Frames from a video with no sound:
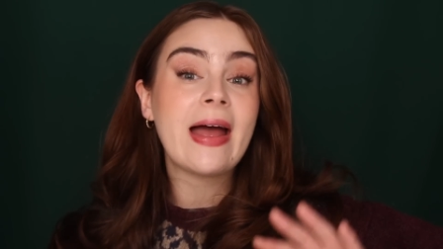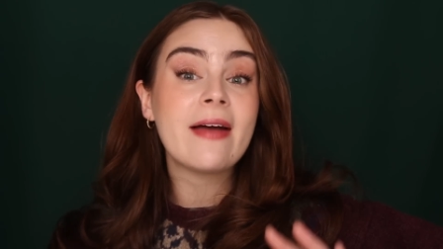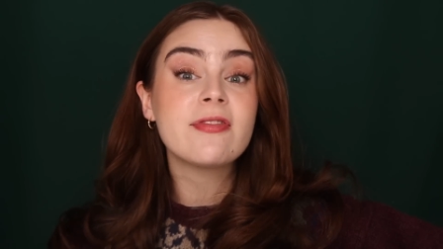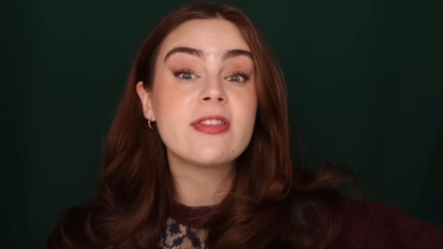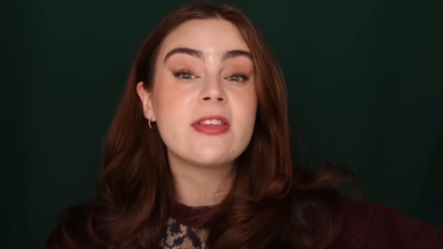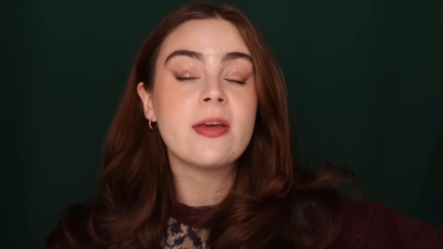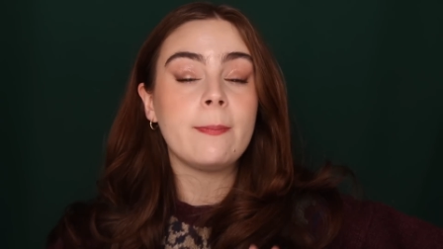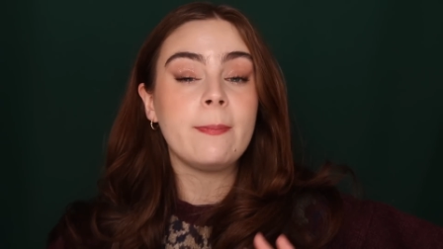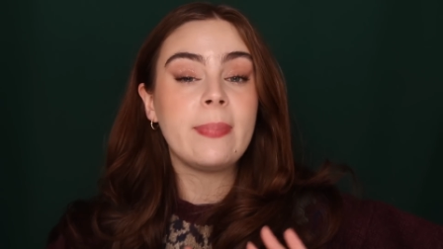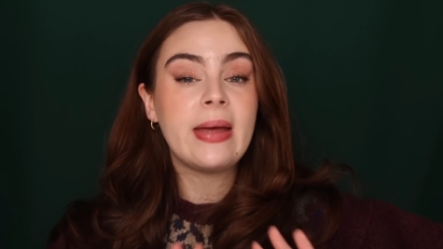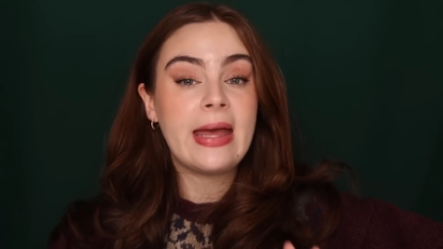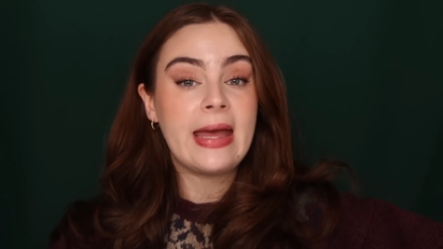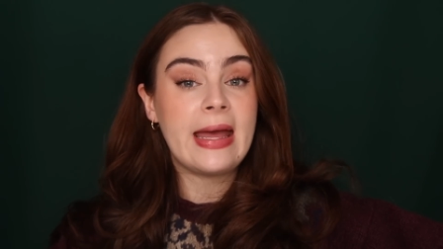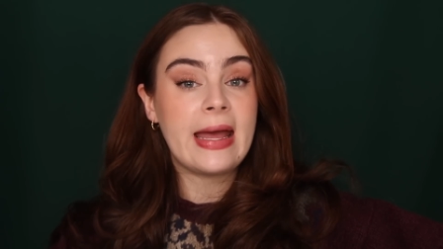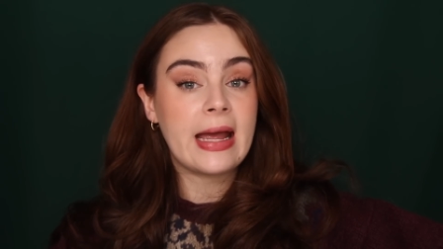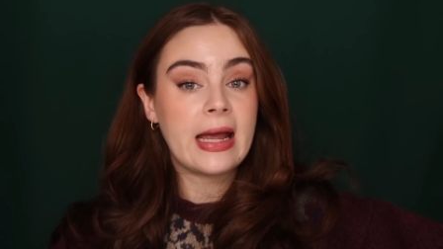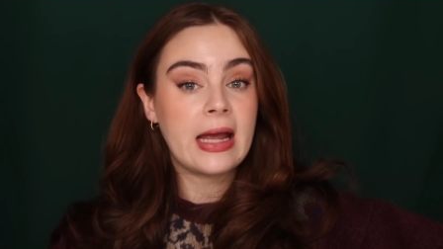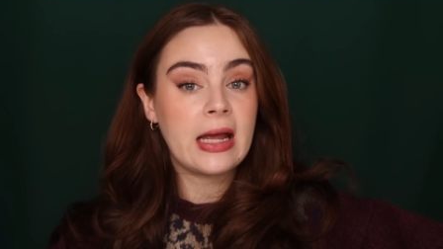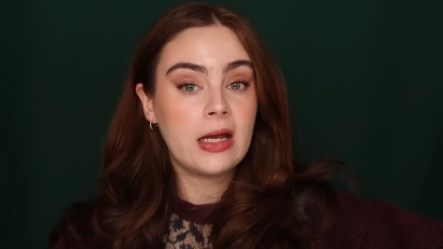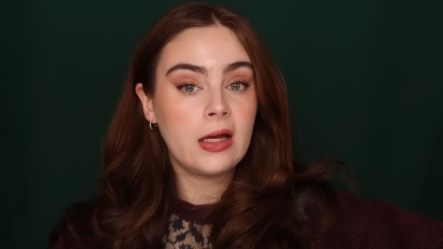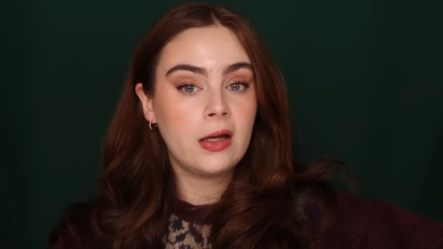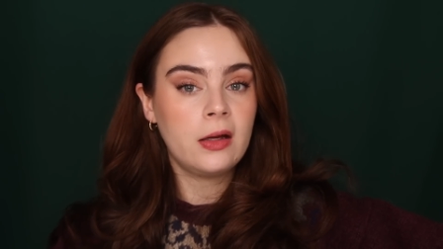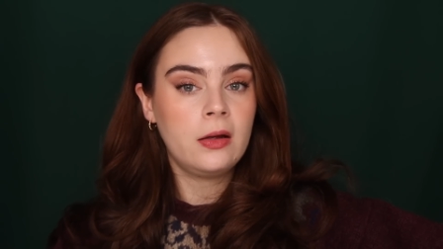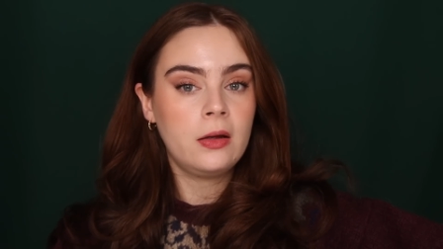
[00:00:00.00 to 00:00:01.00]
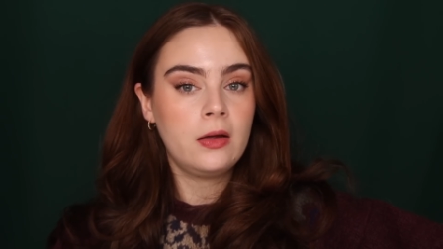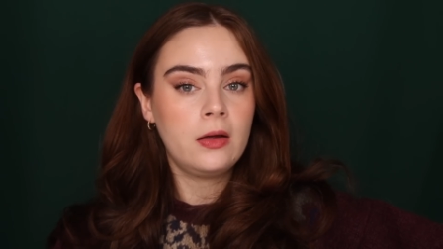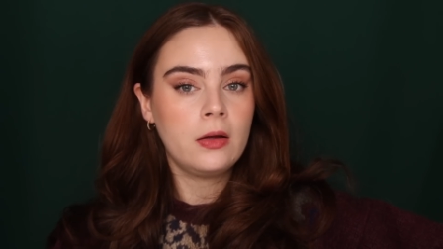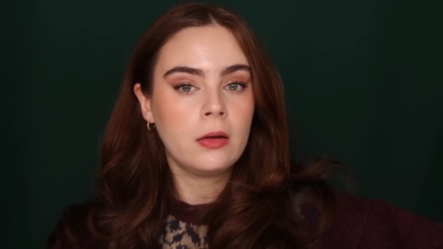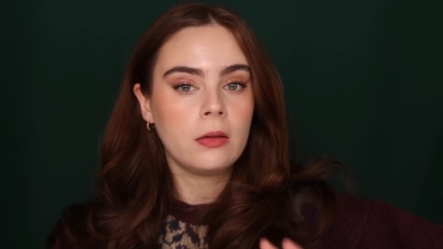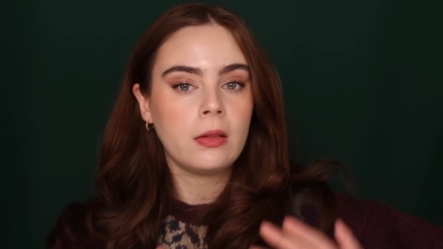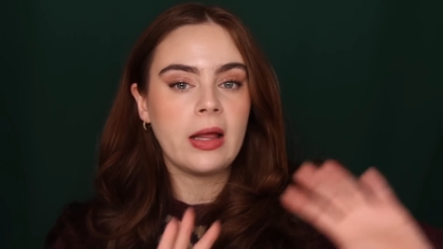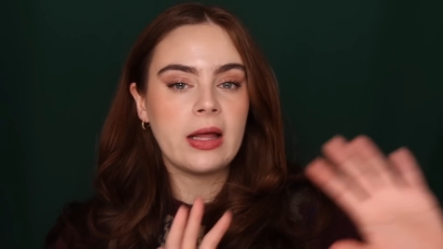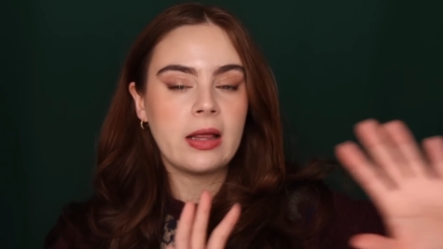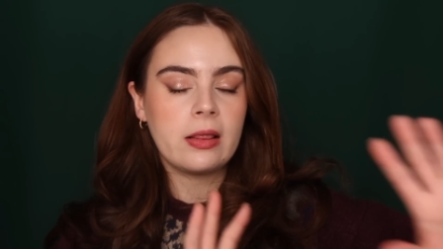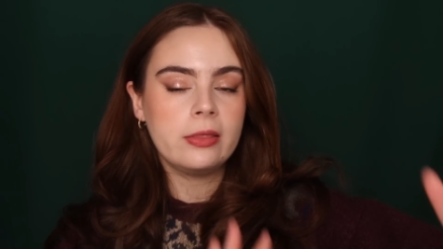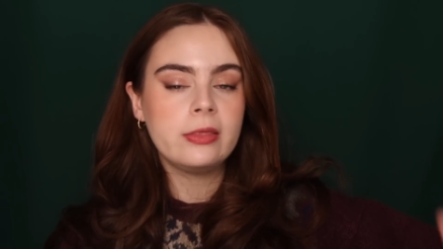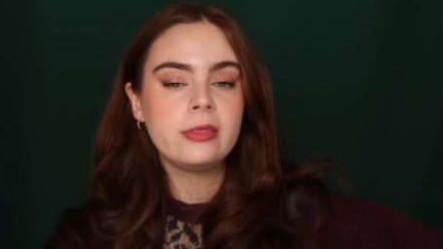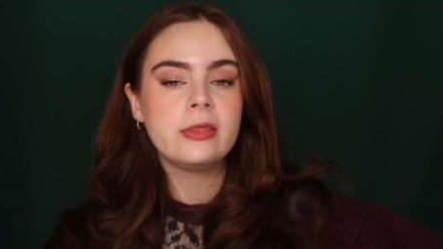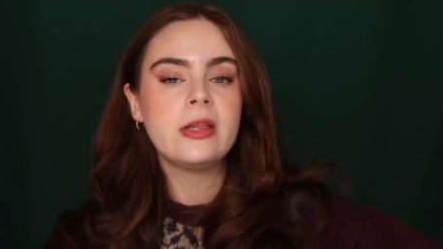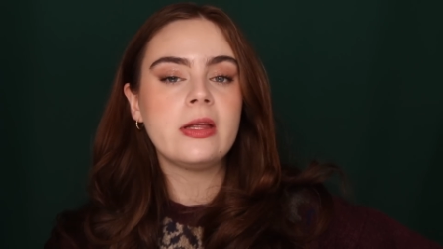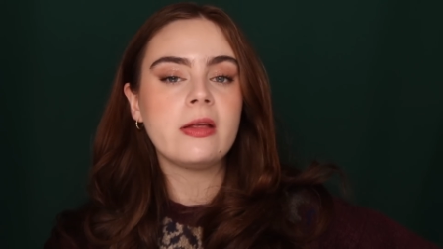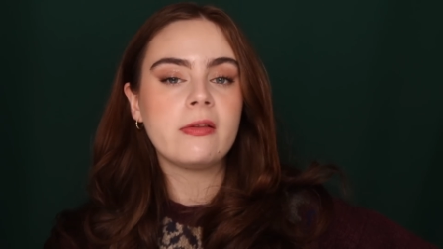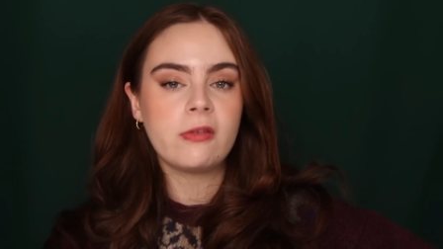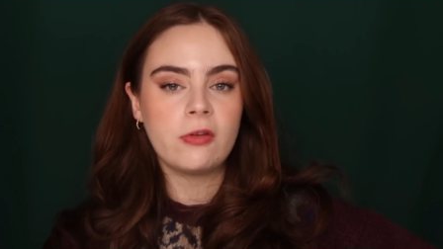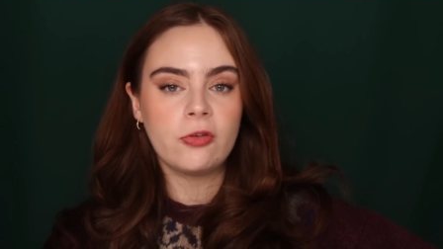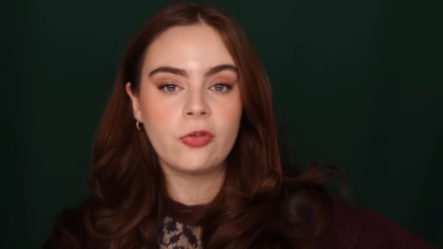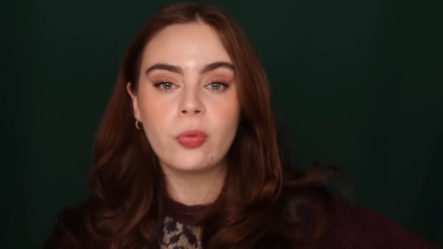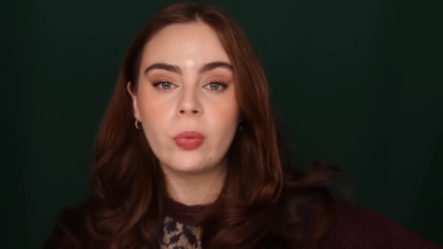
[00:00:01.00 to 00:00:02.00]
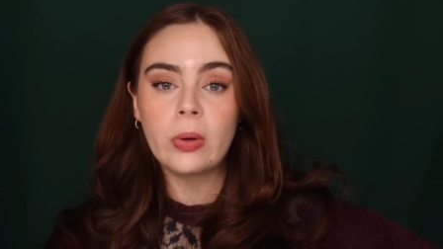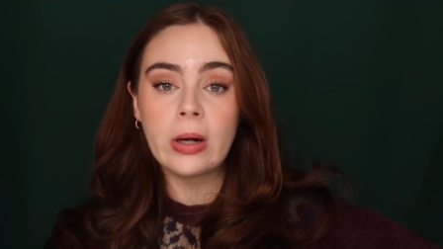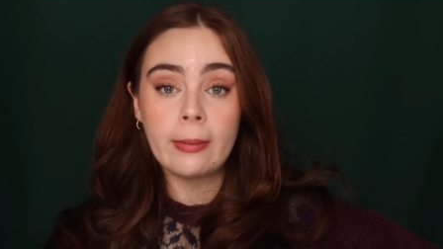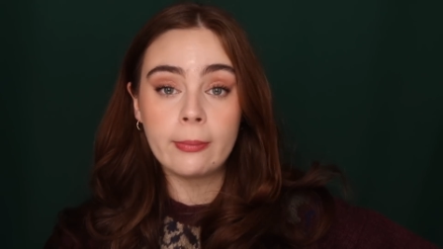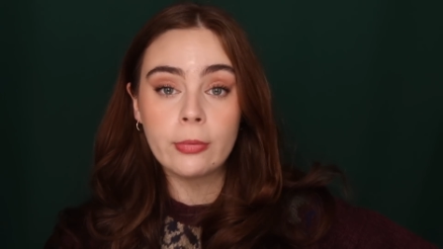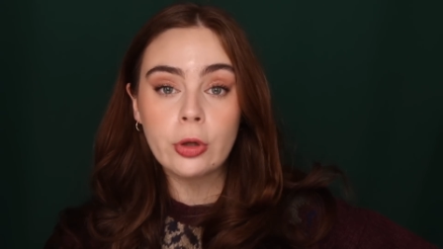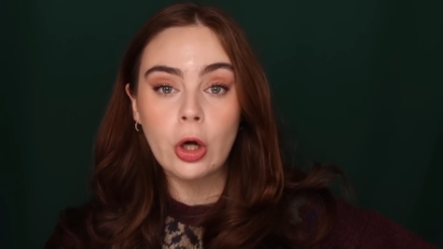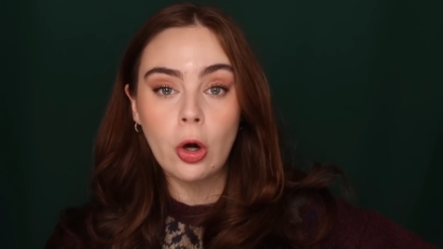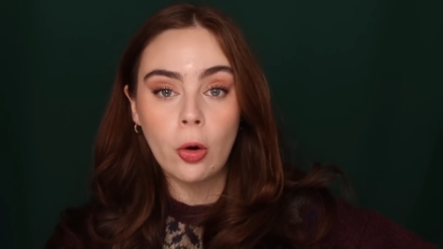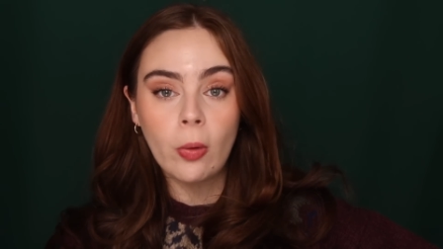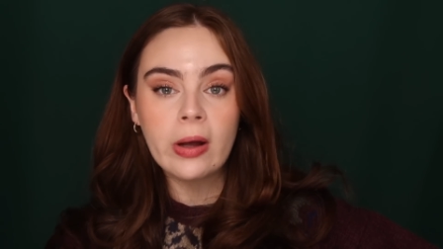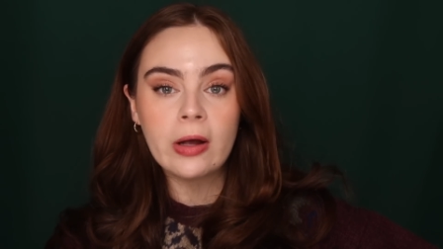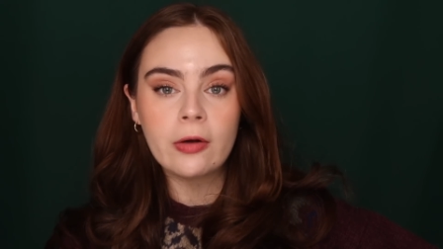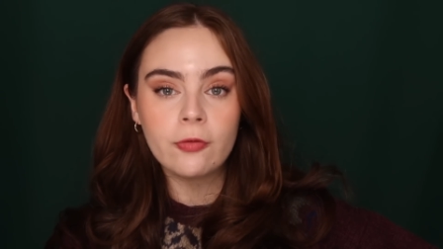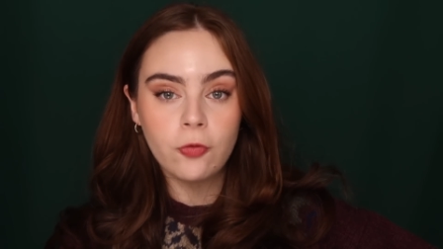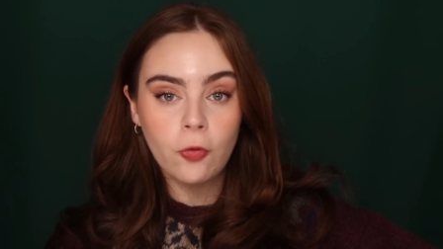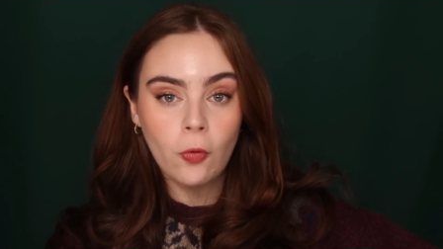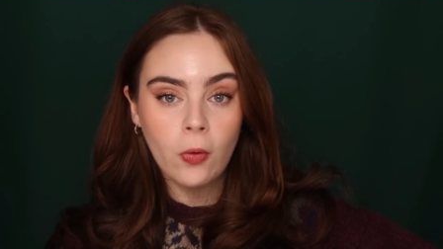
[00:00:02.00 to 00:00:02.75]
have to pick, like this is what I'm going